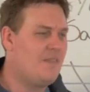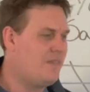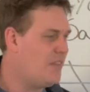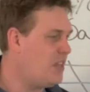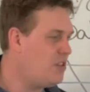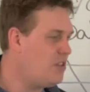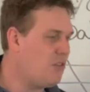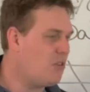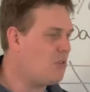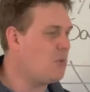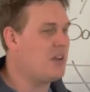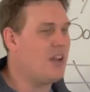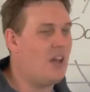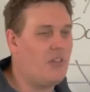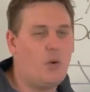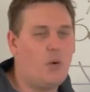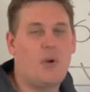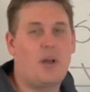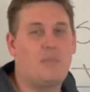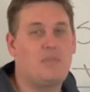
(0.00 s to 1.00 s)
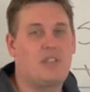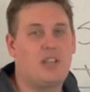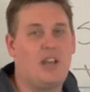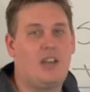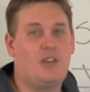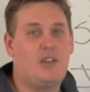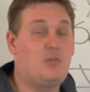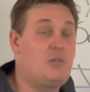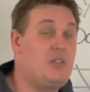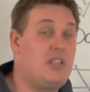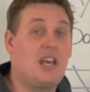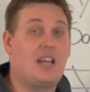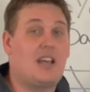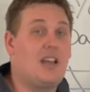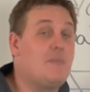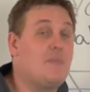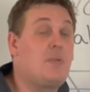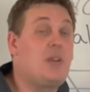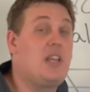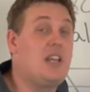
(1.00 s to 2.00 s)
Then you go to another website, and you see that
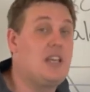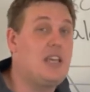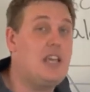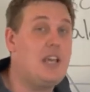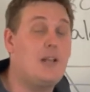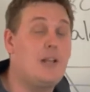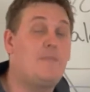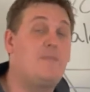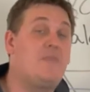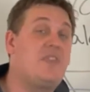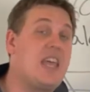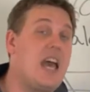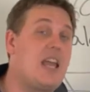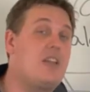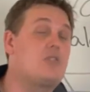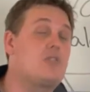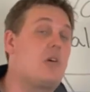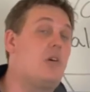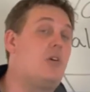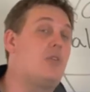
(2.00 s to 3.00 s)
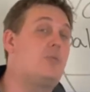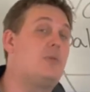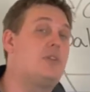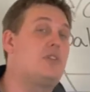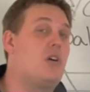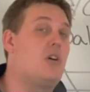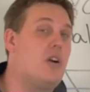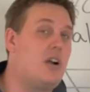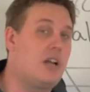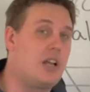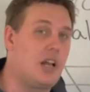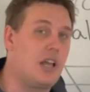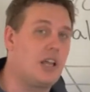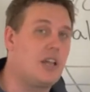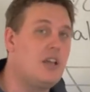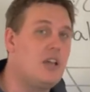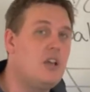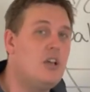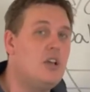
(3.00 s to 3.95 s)
company again. That is called retargeting.